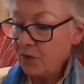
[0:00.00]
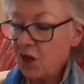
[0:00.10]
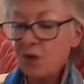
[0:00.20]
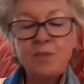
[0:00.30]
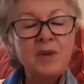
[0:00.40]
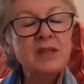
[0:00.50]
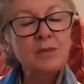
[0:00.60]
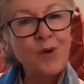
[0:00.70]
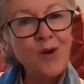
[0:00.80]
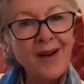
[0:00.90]
don't be
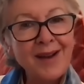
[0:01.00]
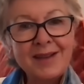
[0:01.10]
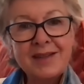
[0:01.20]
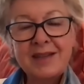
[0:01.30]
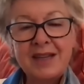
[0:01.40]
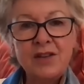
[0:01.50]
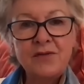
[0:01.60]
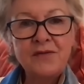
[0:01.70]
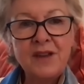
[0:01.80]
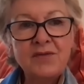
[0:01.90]
surprised
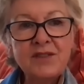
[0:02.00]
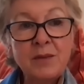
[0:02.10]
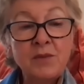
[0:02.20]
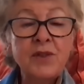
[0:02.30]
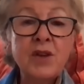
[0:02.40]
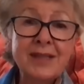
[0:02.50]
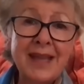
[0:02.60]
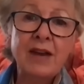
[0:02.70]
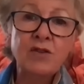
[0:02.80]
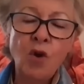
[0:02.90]
if some of those
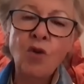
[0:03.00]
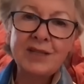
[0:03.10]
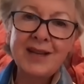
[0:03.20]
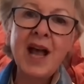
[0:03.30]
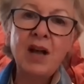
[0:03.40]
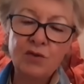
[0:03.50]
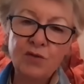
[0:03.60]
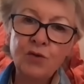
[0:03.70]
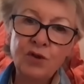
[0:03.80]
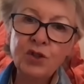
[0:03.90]
get knocked out
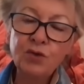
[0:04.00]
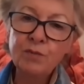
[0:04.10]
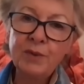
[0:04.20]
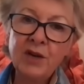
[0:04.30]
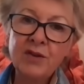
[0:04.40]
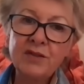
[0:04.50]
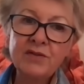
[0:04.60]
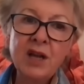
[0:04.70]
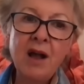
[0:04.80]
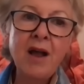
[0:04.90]
for a short period of
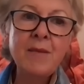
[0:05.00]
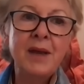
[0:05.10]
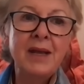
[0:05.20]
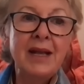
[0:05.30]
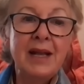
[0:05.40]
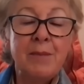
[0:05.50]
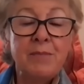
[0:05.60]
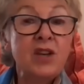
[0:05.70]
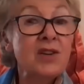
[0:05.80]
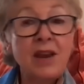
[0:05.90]
time,
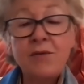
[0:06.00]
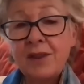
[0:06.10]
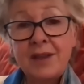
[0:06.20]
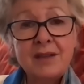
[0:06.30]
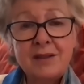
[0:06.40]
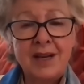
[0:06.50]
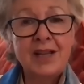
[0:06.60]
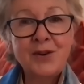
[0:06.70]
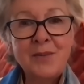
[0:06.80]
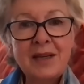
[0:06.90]
because everything is
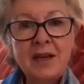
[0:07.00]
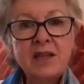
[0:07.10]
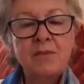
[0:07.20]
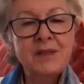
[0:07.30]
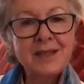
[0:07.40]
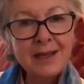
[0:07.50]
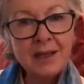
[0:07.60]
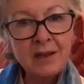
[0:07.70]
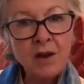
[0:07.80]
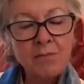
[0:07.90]
electromagnetic.
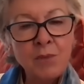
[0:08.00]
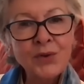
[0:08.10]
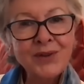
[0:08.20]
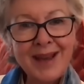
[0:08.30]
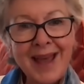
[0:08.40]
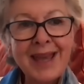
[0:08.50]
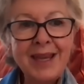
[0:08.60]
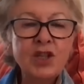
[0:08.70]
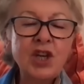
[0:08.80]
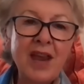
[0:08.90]
Particularly in our modern
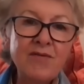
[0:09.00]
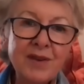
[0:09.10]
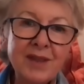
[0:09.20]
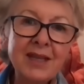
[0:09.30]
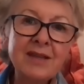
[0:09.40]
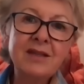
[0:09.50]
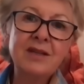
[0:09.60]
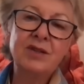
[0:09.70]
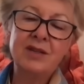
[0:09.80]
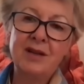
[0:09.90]
age, everything is
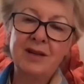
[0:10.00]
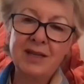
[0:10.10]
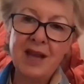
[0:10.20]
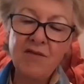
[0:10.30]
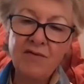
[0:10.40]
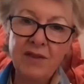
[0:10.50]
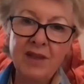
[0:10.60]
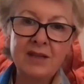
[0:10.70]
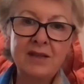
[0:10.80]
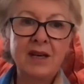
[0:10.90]
digitized,
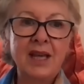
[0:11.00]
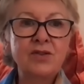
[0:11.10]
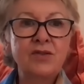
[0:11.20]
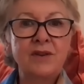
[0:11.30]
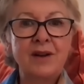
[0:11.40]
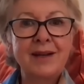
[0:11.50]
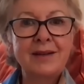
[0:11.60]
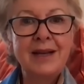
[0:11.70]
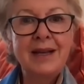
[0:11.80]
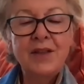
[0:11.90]
everything is electrified.
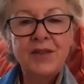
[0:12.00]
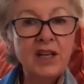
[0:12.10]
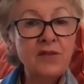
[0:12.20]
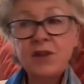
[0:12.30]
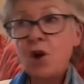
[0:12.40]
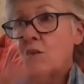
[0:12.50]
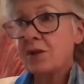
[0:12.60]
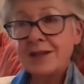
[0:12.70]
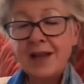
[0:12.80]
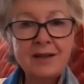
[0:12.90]
Think of the whole
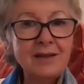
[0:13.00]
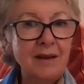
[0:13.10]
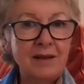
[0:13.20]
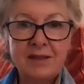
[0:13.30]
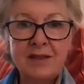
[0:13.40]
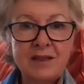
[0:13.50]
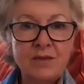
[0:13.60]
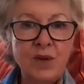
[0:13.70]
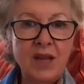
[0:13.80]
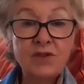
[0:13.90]
satellite
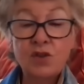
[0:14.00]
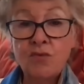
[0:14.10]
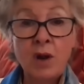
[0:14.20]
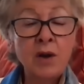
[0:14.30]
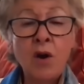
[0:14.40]
system we have to run